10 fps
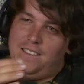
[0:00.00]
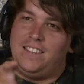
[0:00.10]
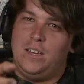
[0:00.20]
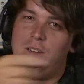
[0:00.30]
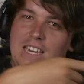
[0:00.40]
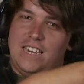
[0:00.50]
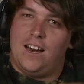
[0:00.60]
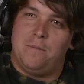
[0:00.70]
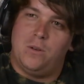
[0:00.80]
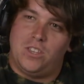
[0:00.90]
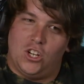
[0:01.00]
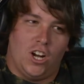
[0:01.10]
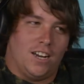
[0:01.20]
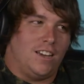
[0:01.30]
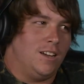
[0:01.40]
See, he got me with a
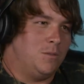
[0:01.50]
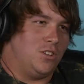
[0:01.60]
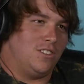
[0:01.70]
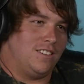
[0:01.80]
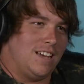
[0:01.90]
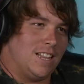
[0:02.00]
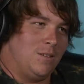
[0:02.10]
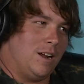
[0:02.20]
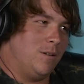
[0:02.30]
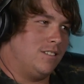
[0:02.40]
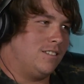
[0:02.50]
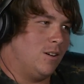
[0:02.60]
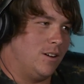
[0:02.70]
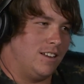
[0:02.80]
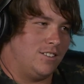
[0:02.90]
shotgun, which is exactly what I was
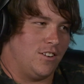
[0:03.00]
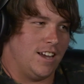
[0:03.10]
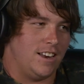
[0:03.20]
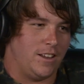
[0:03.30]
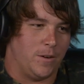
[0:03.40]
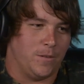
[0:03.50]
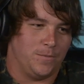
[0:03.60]
going to try and do.